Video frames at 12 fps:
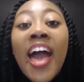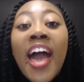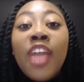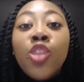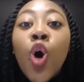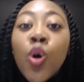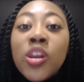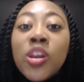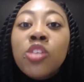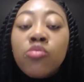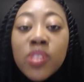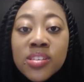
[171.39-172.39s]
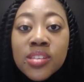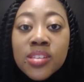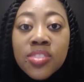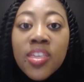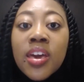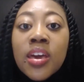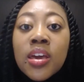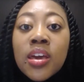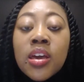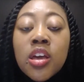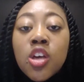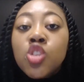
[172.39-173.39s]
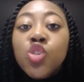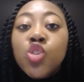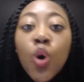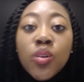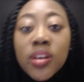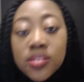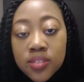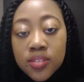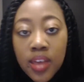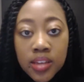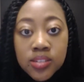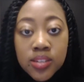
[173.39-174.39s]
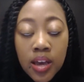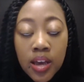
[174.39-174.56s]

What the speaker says: And the only reason they told us that,